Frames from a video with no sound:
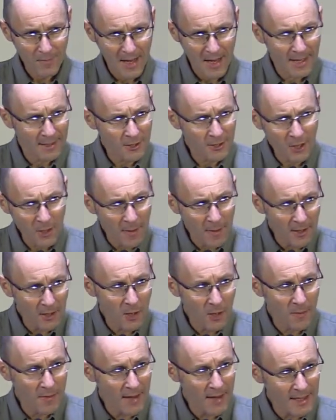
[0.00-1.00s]
And I don't know about
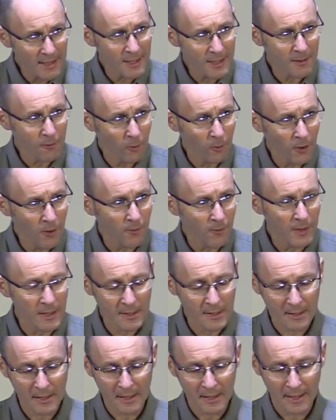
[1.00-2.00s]
you, but that's one of the
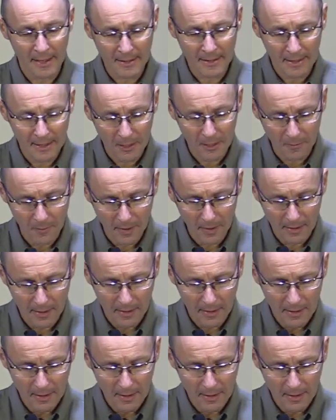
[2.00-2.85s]
reasons this letter has been